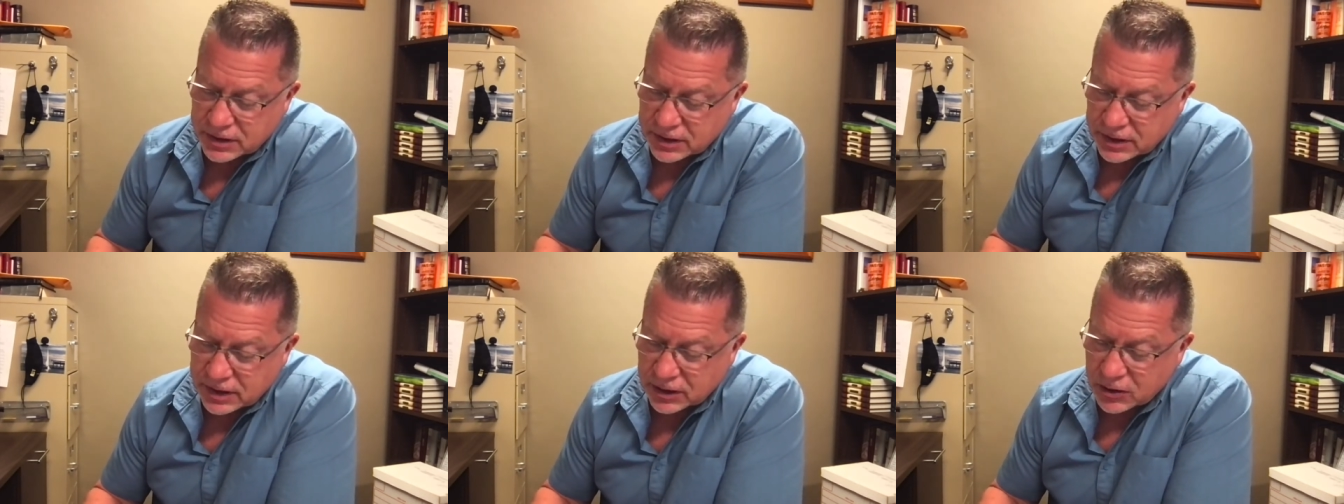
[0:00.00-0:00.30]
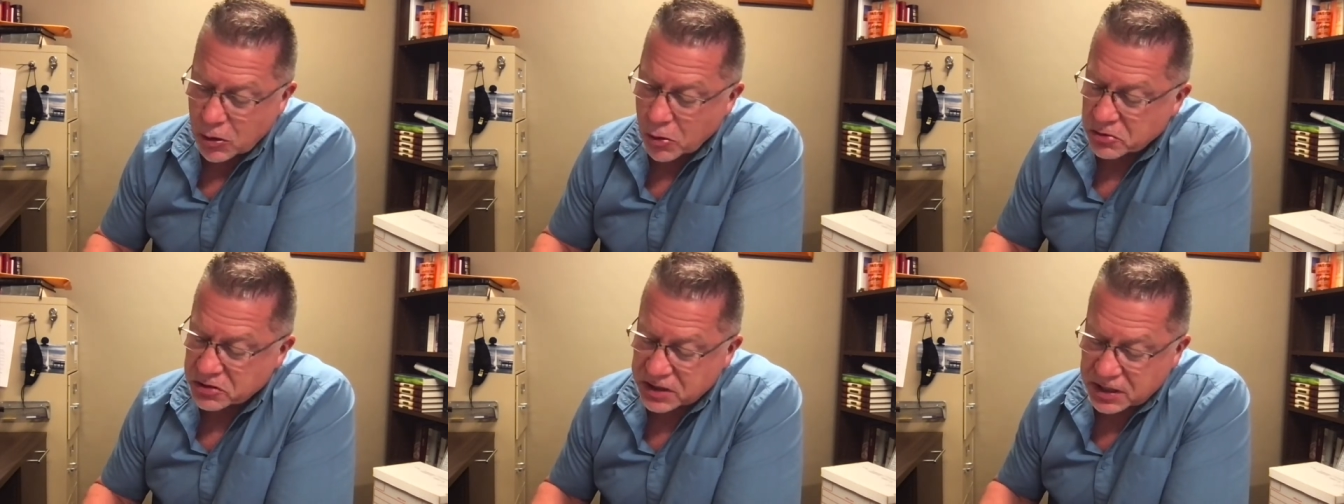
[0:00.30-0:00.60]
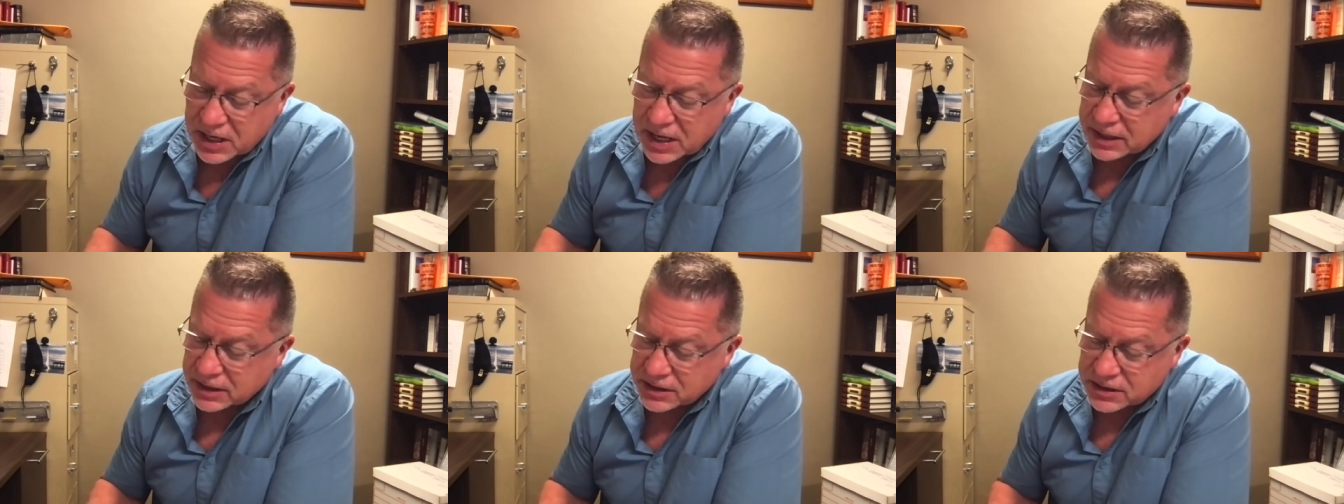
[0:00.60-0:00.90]
It goes
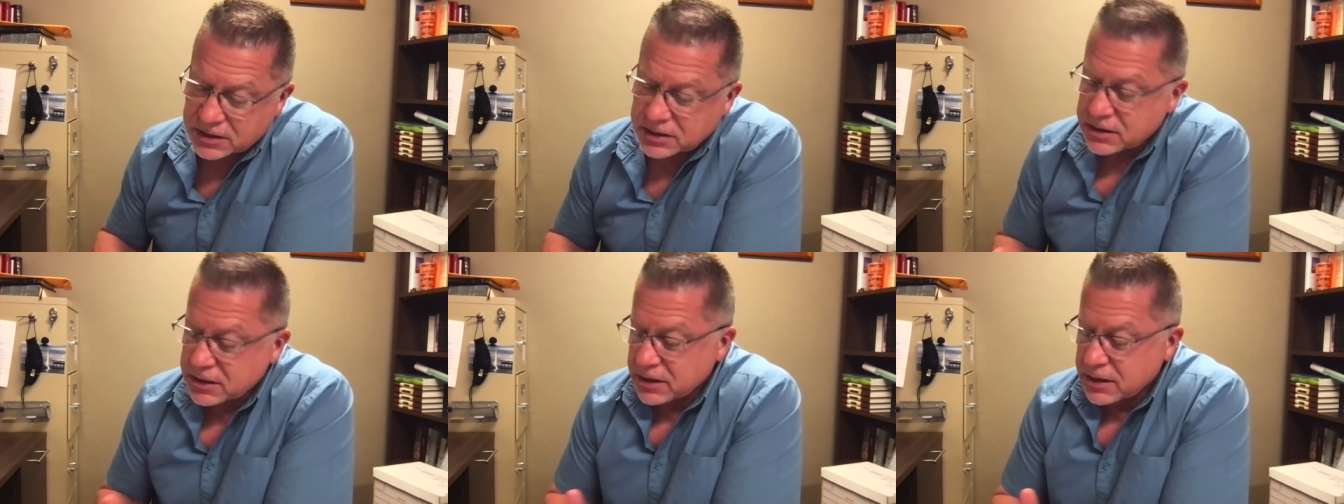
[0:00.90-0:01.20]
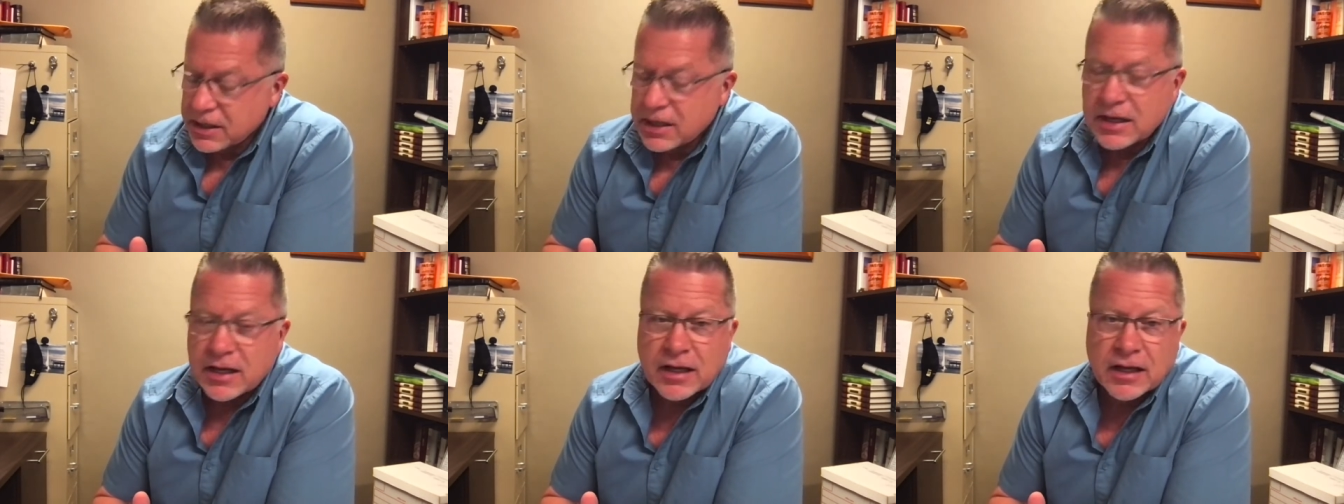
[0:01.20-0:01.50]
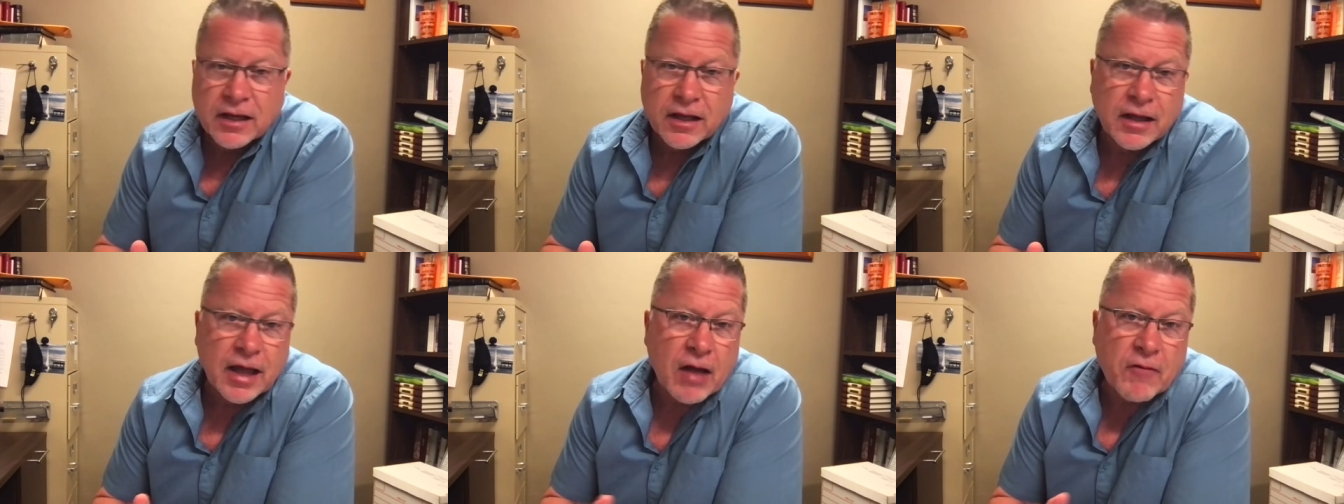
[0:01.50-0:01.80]
against
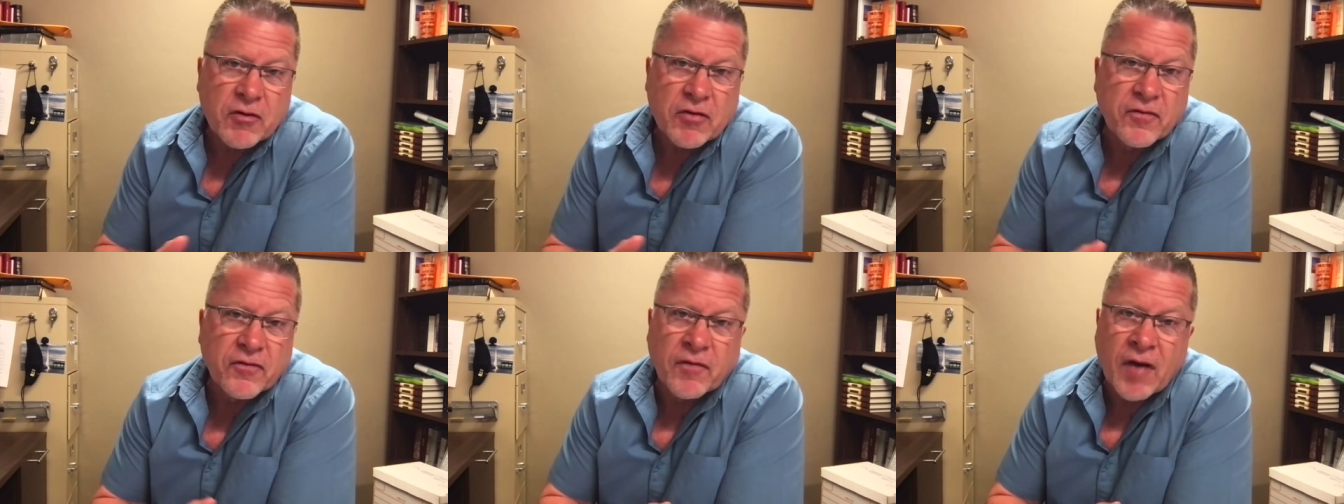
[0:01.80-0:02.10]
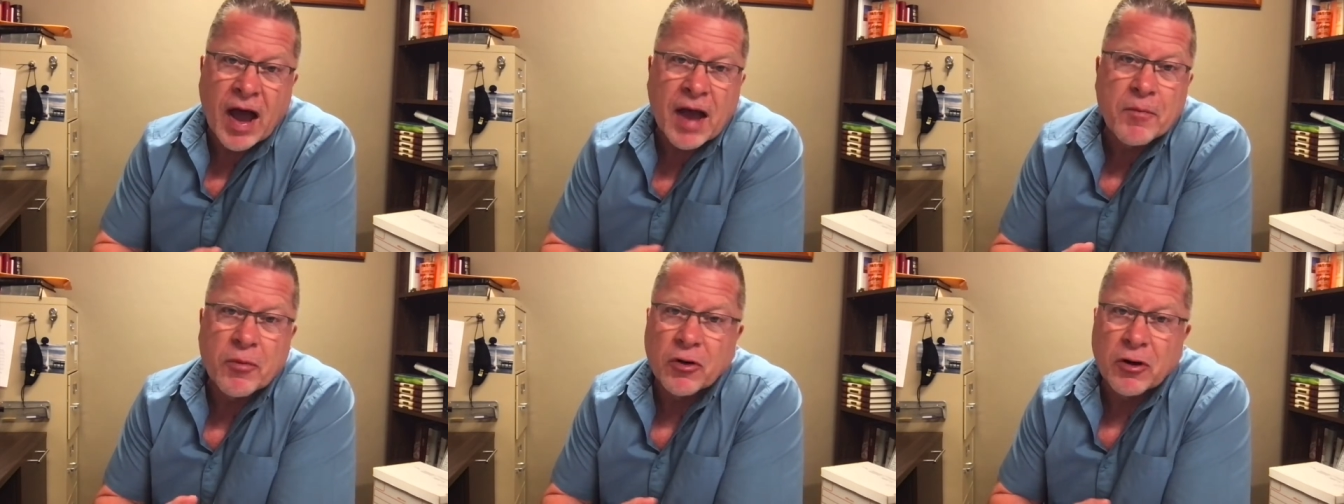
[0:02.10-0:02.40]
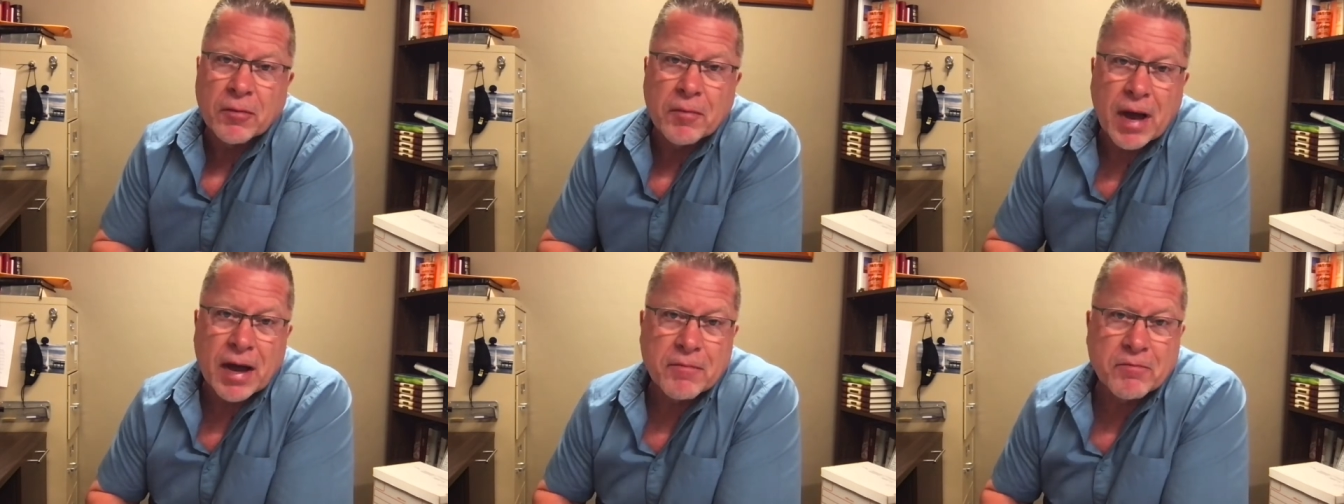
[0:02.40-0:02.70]
every fiber
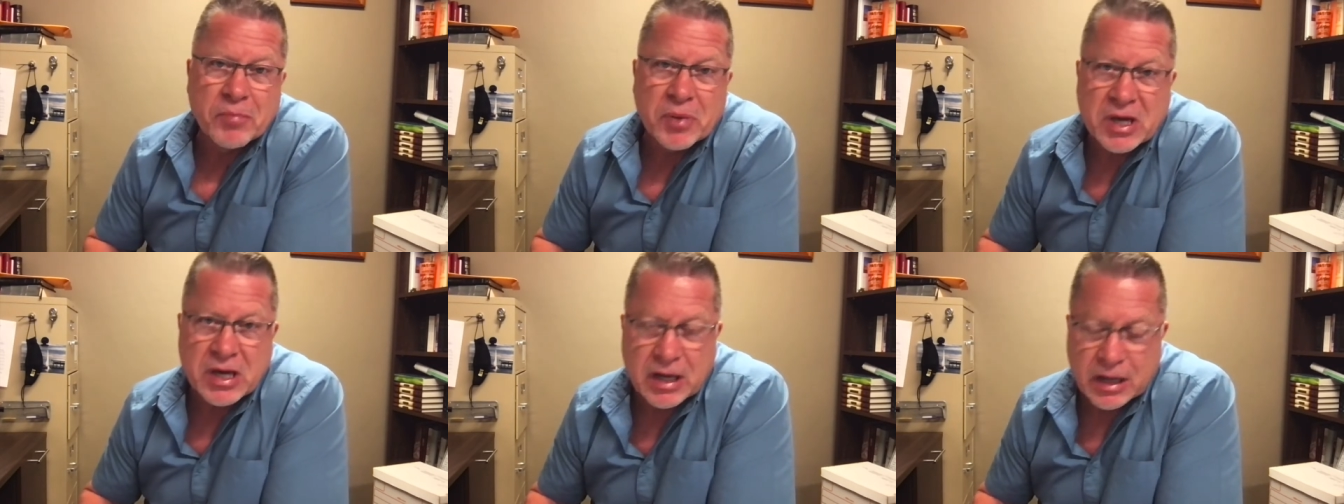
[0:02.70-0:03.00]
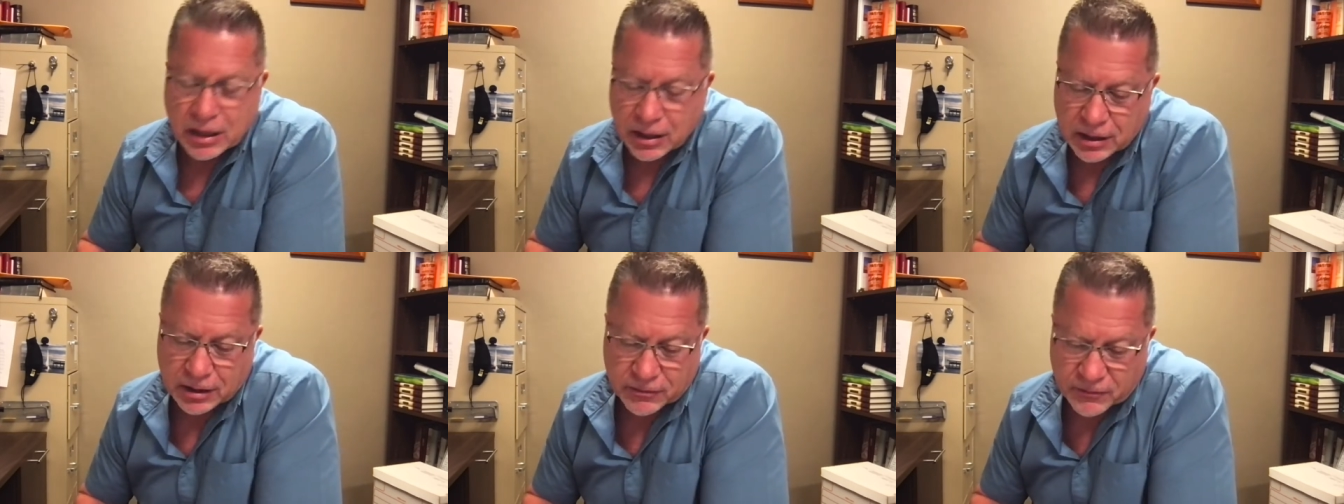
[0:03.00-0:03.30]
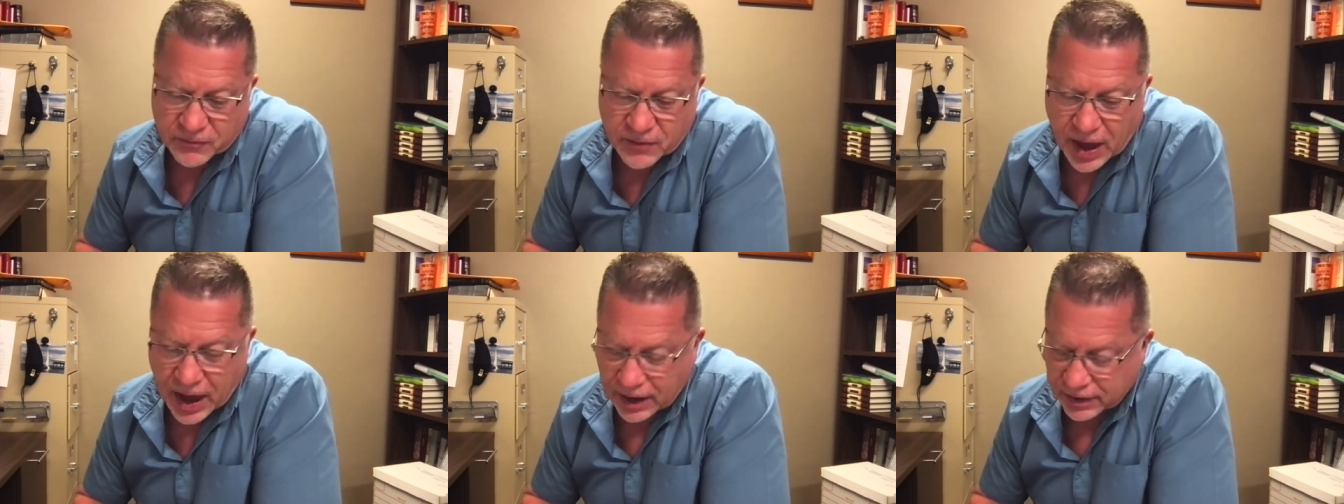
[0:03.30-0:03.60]
in my being, in
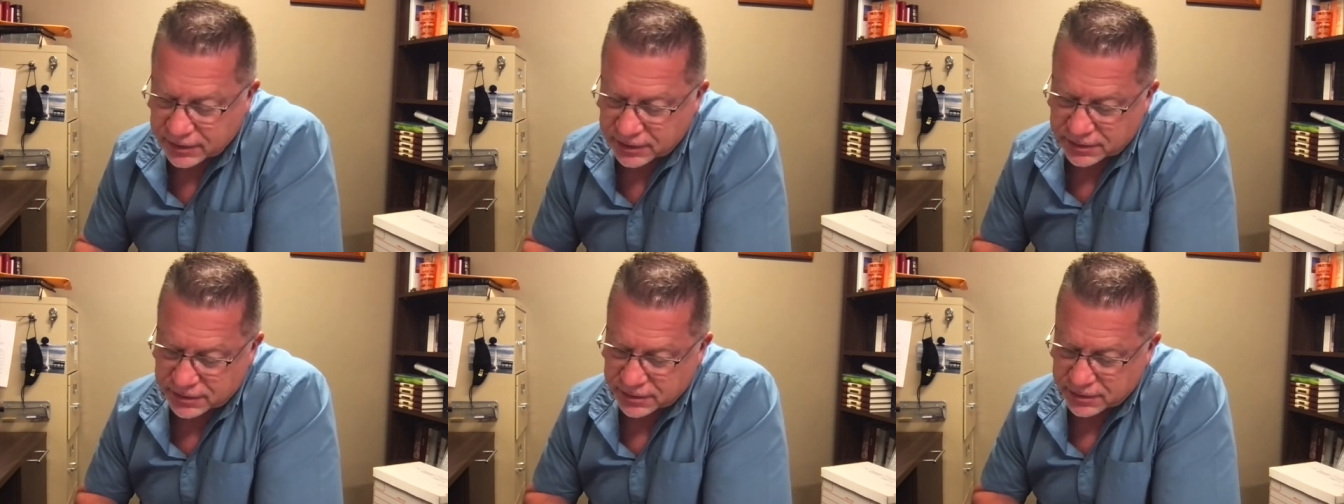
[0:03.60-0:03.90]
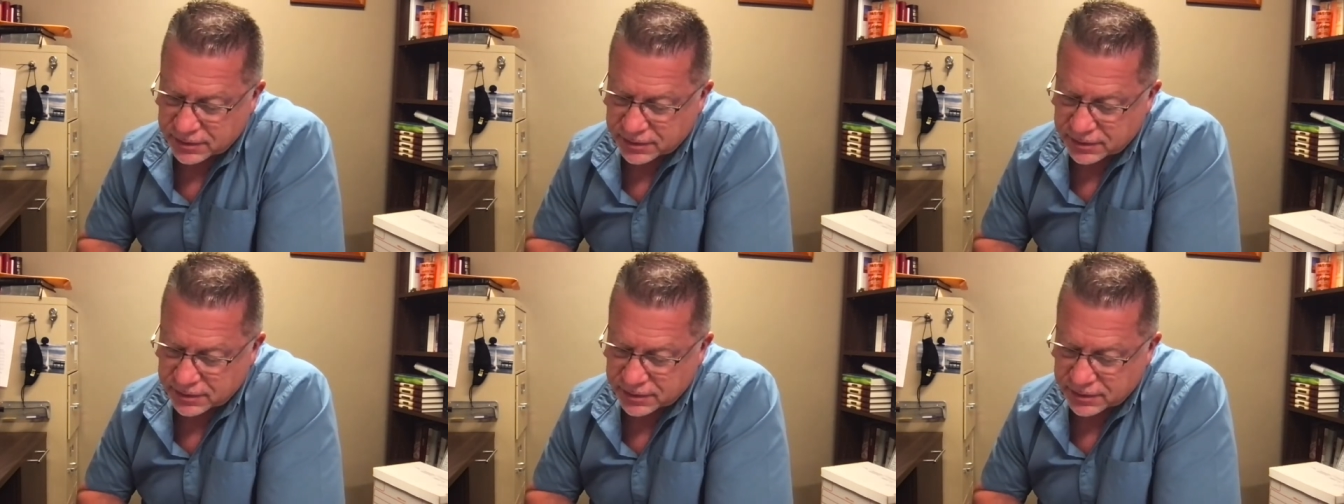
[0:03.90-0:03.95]
fact.